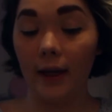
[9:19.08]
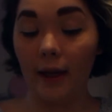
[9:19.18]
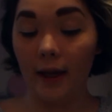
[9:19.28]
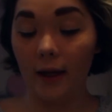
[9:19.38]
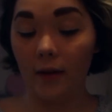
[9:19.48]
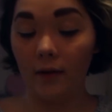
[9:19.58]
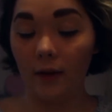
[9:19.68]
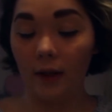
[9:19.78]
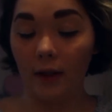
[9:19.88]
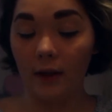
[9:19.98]
I have
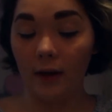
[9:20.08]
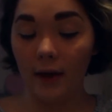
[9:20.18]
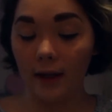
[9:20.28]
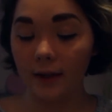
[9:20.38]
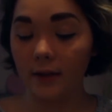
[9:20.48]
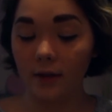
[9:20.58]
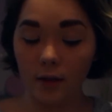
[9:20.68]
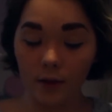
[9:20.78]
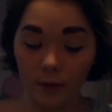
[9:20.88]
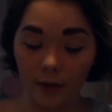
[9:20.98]
the NYX
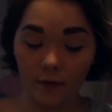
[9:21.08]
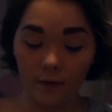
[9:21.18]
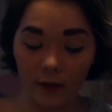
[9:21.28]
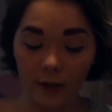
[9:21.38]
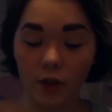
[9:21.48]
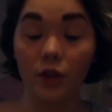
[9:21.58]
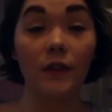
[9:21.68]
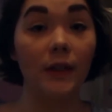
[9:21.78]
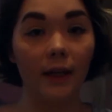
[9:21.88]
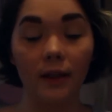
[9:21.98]
Dewy Finish
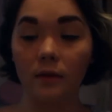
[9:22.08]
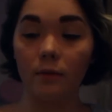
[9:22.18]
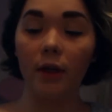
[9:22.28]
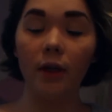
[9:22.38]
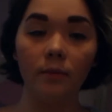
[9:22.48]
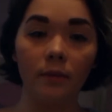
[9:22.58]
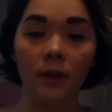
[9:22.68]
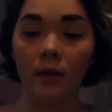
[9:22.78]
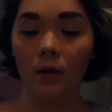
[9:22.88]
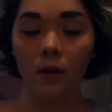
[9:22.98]
Setting Spray.
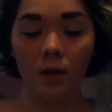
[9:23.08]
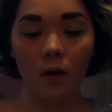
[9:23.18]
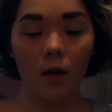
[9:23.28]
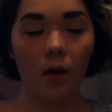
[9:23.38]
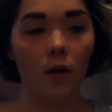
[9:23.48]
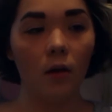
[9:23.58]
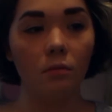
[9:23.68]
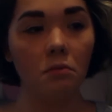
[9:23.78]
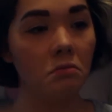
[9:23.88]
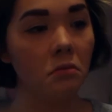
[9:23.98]
I'm
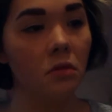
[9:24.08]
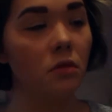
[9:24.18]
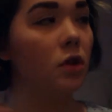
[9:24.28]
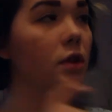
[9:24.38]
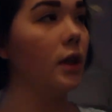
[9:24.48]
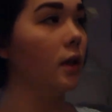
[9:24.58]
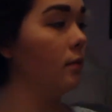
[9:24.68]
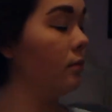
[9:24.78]
just gonna